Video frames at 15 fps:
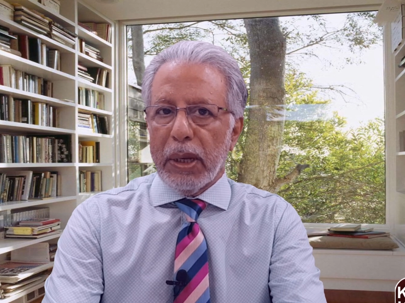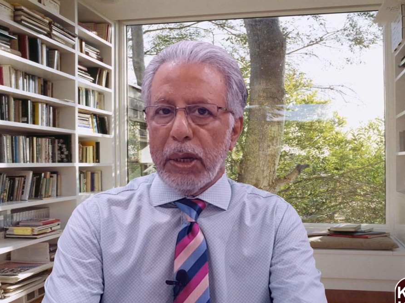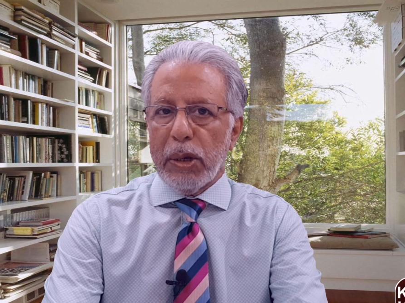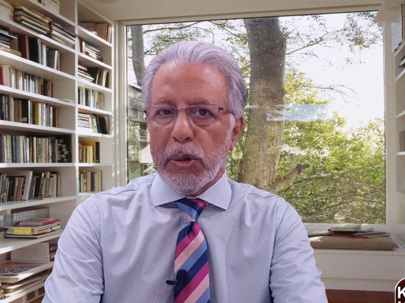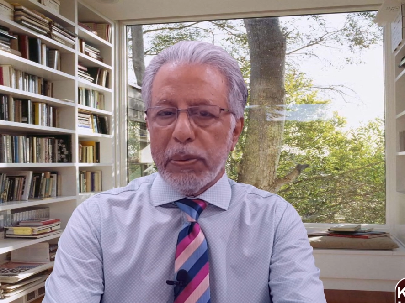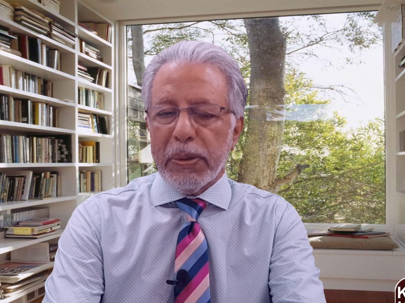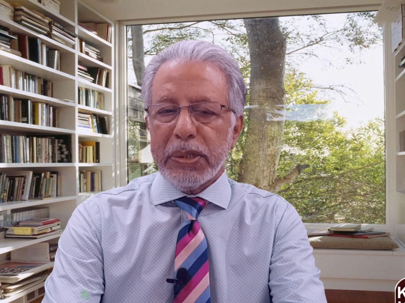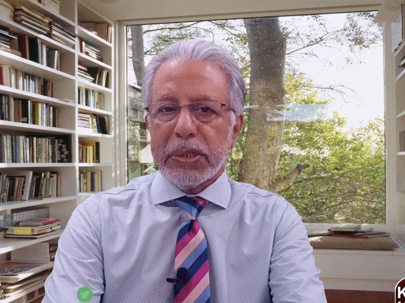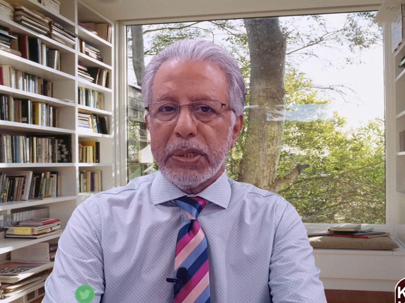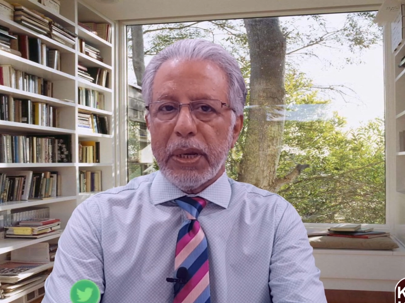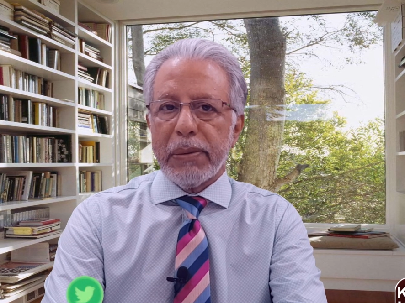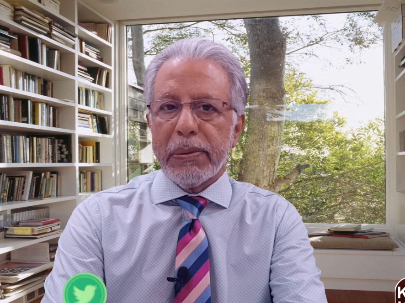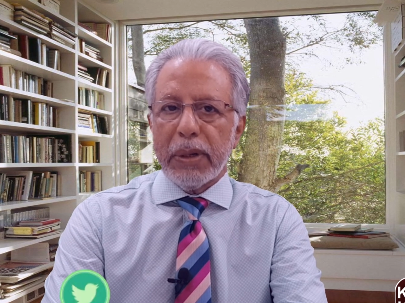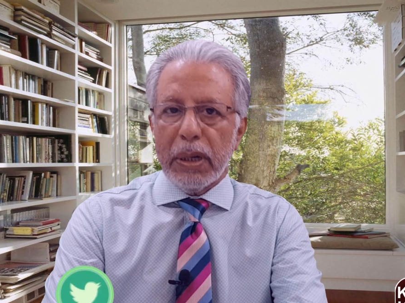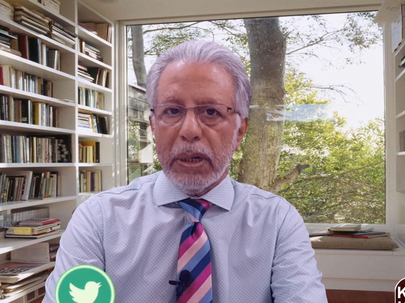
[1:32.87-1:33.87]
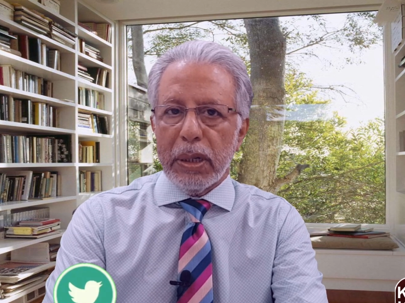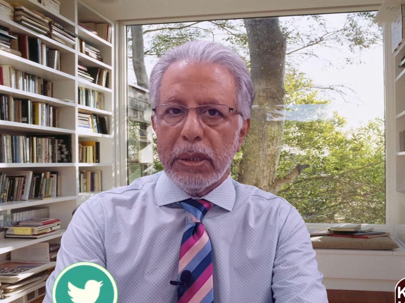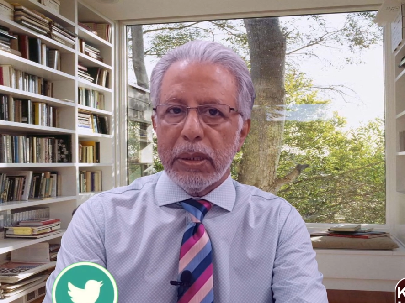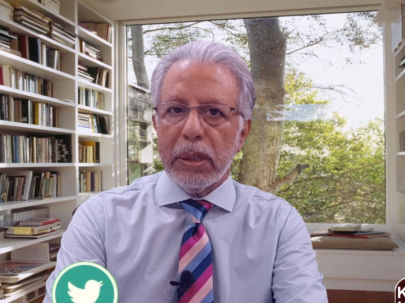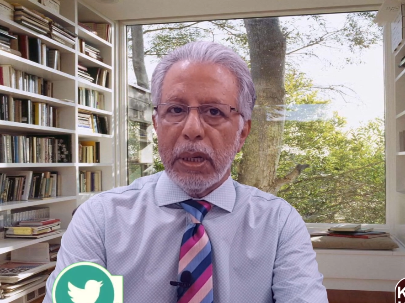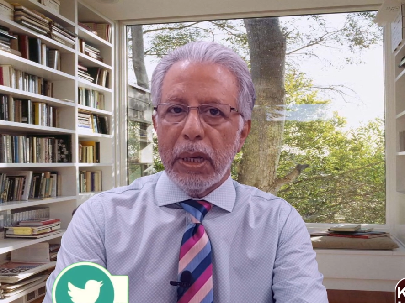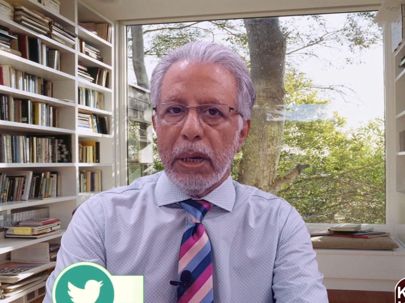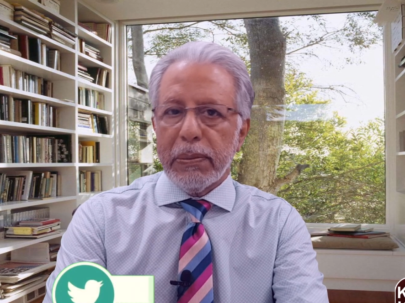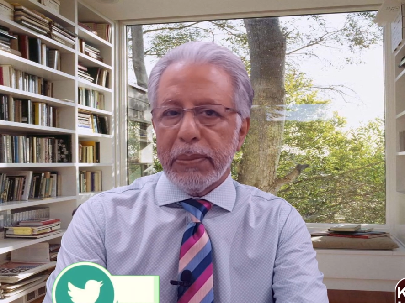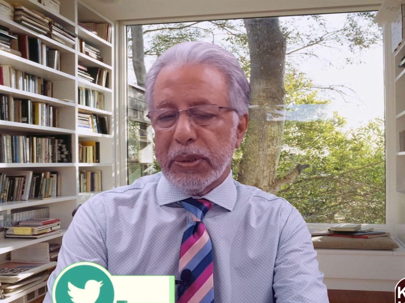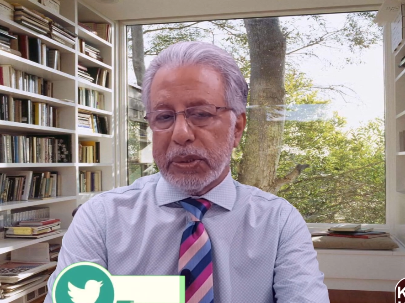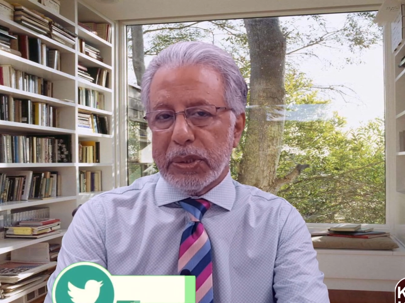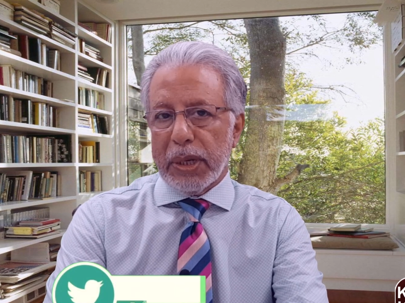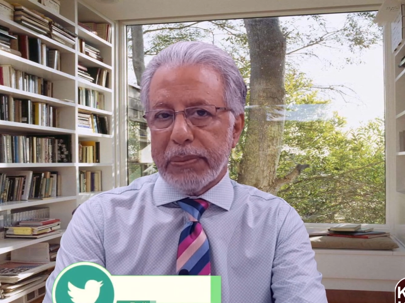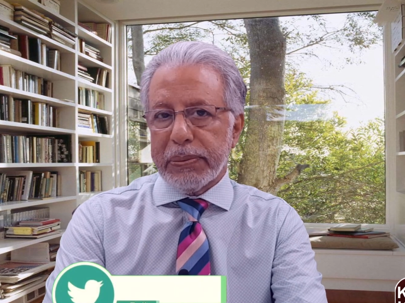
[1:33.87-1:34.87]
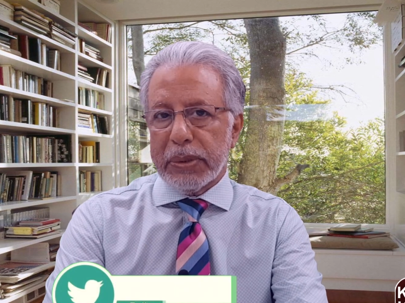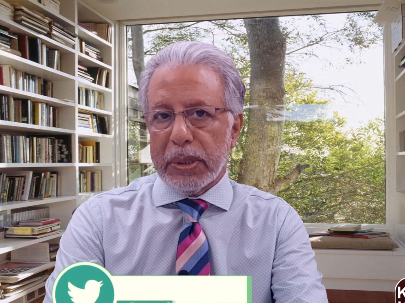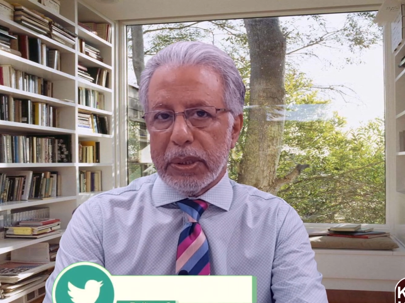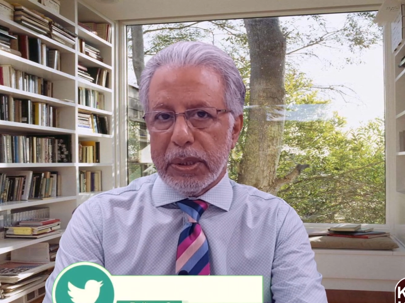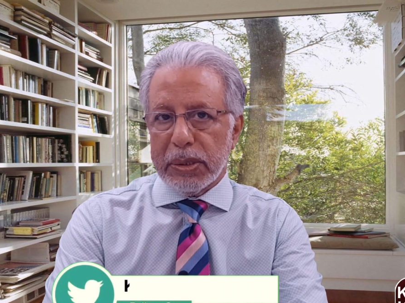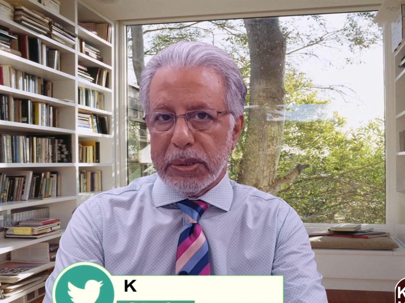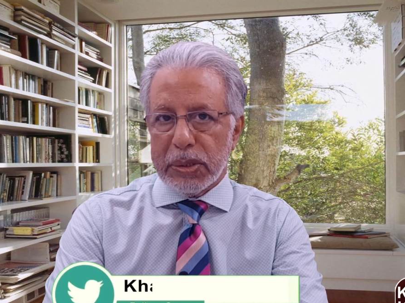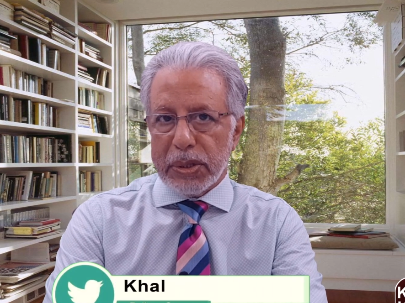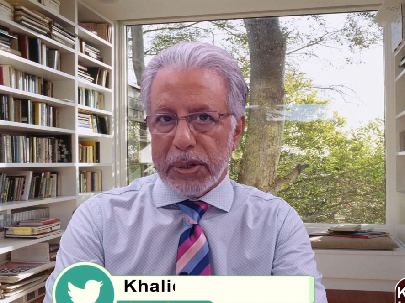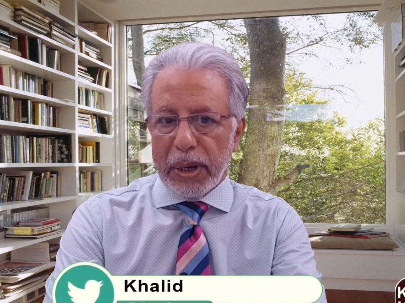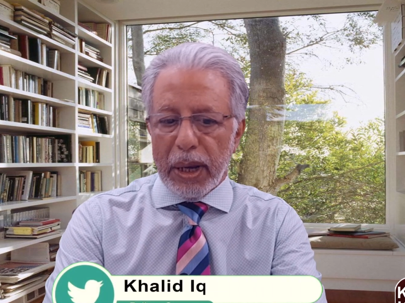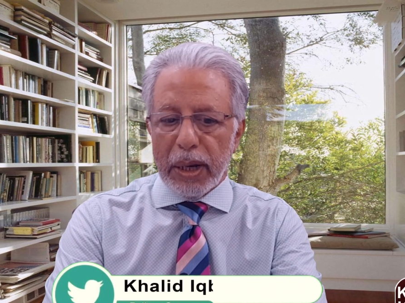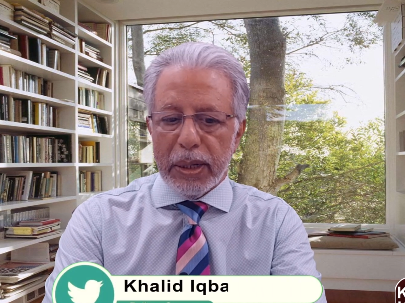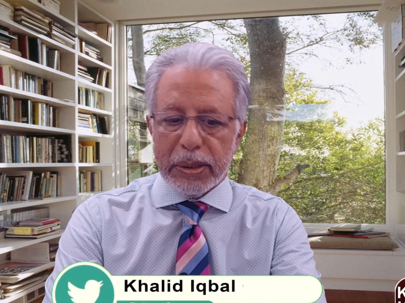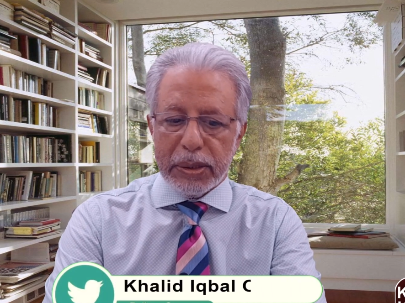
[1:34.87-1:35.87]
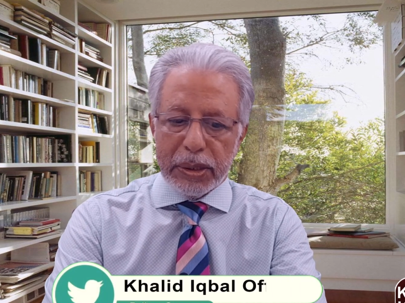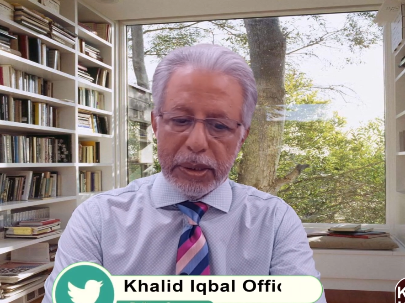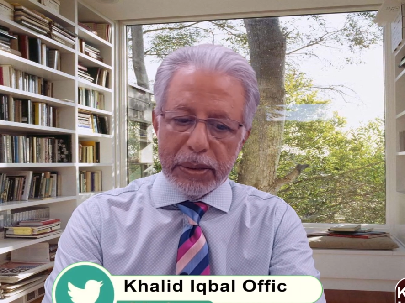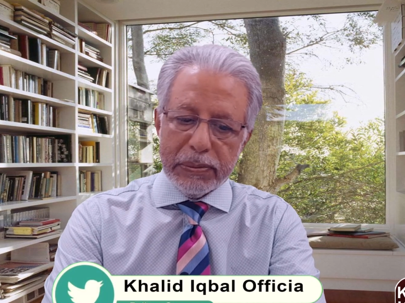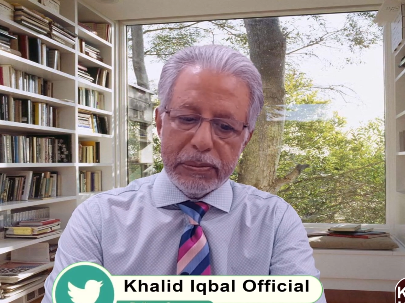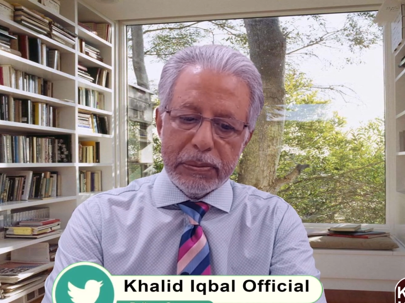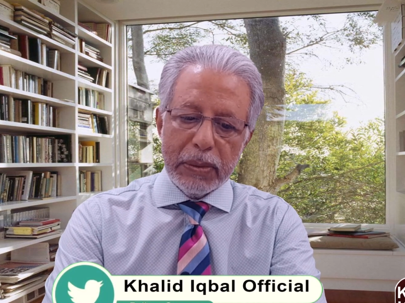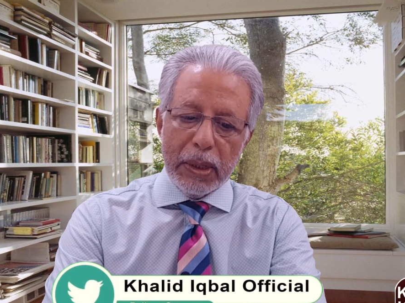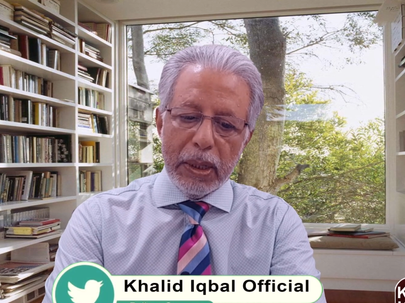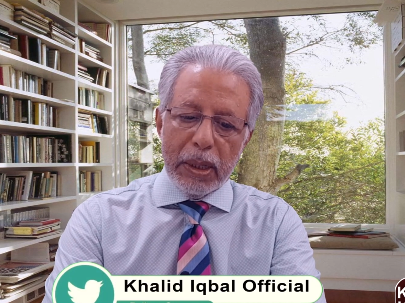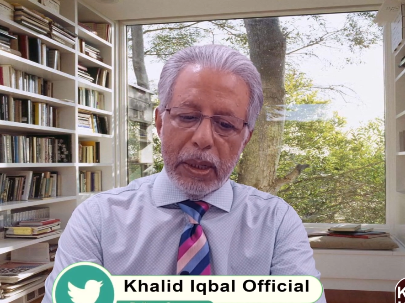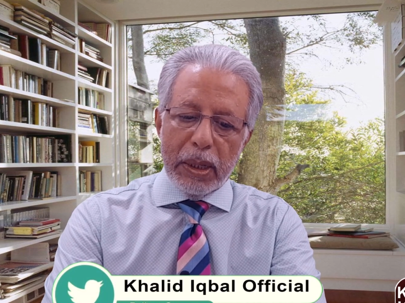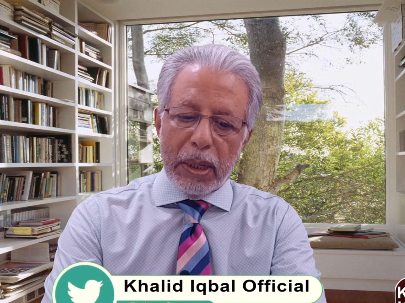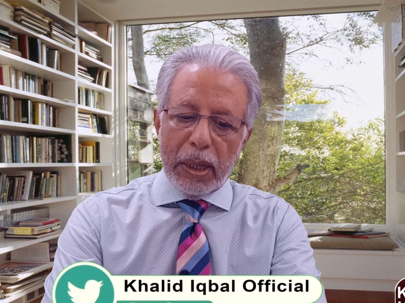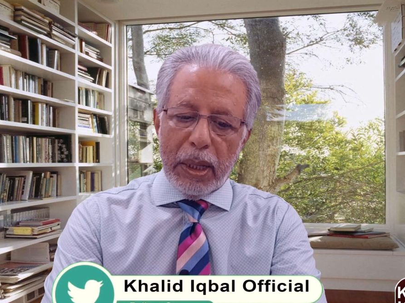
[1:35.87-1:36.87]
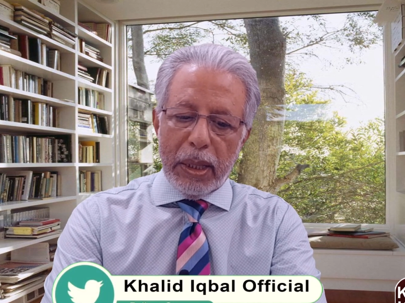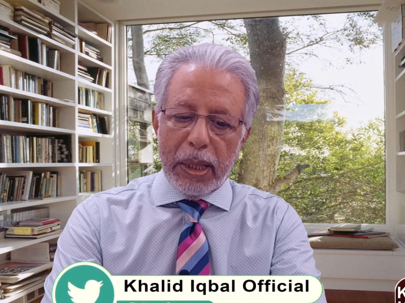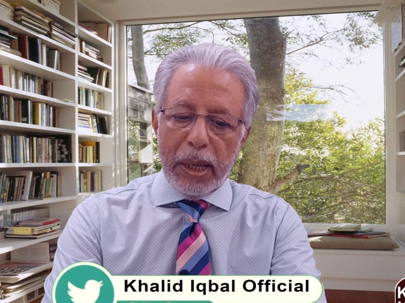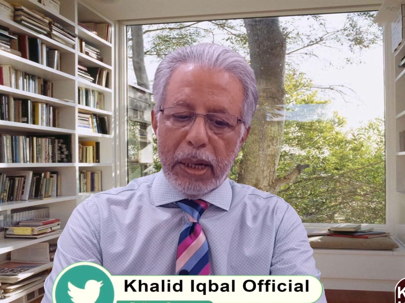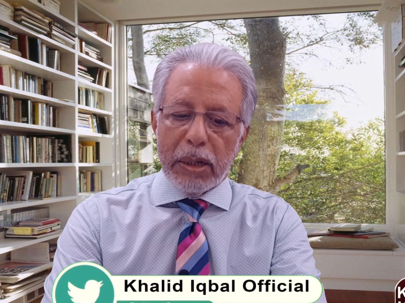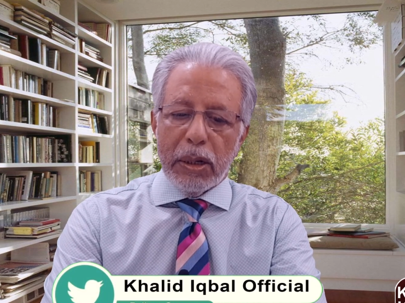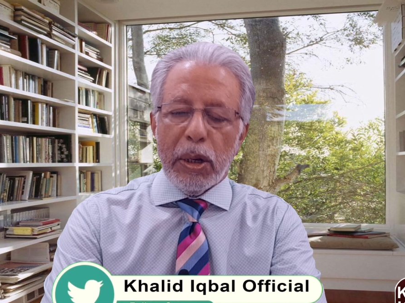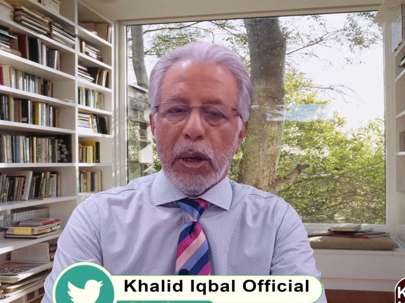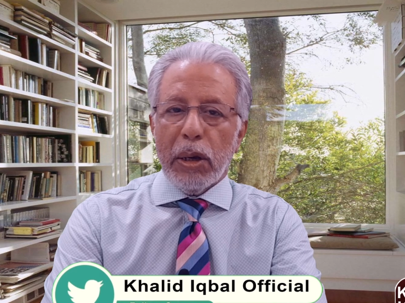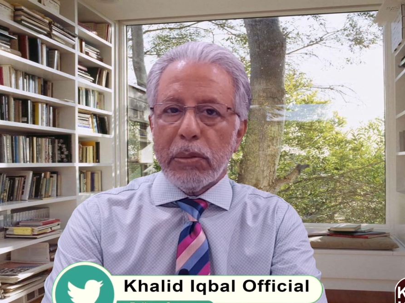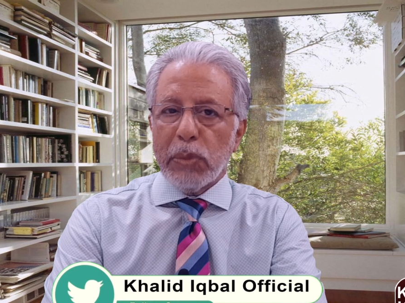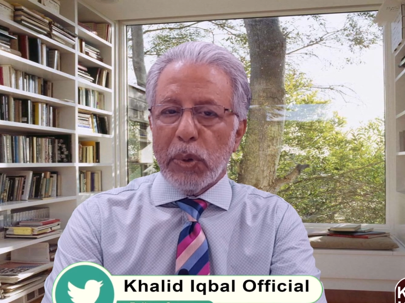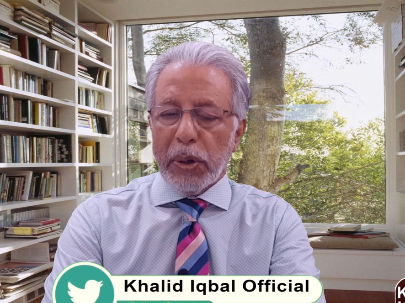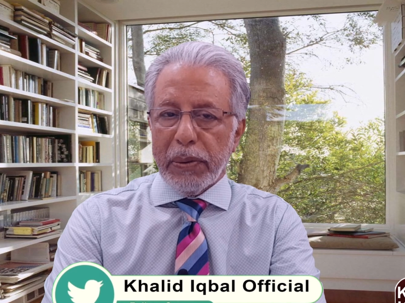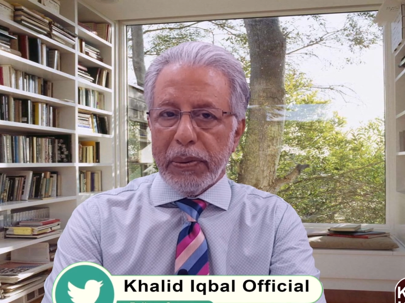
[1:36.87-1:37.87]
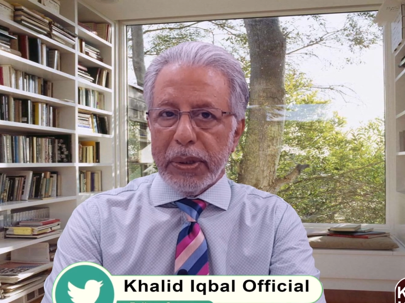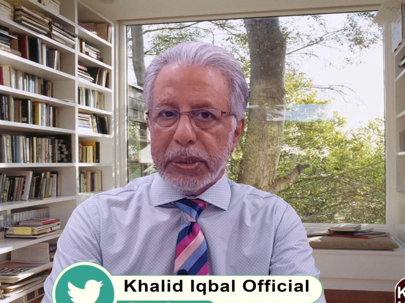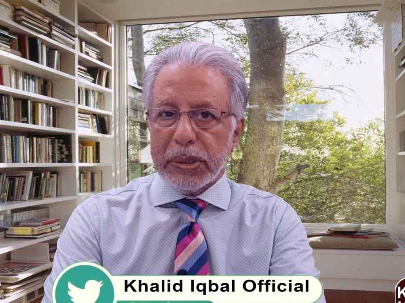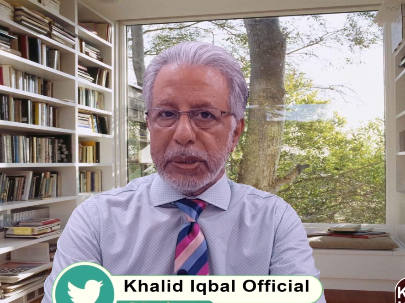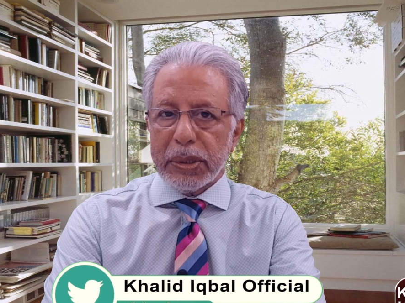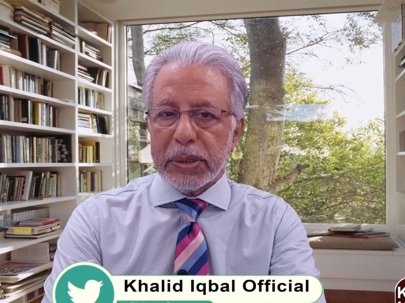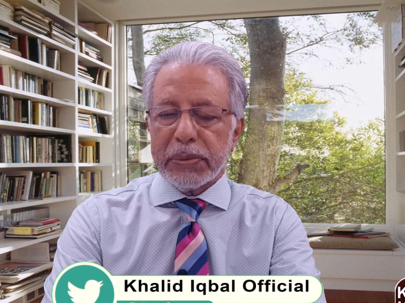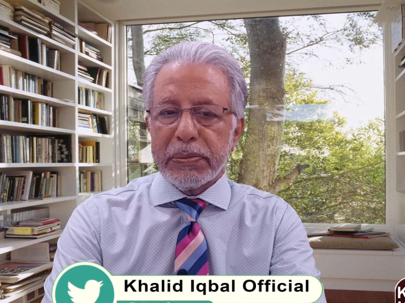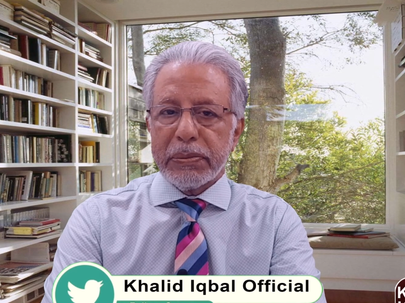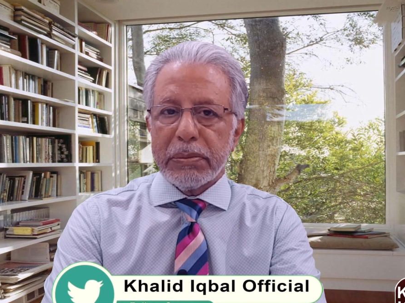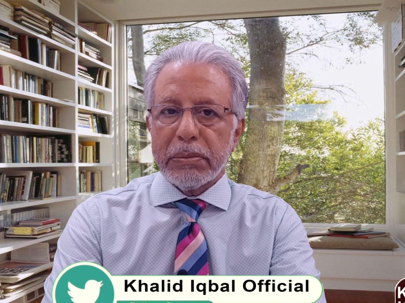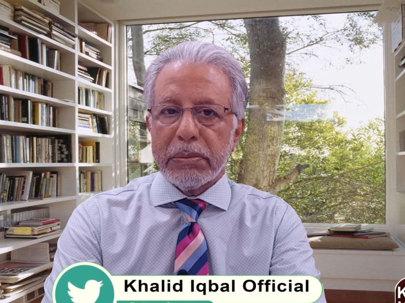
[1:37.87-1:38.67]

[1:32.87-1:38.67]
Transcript: You must have heard perception is reality. Then motivation.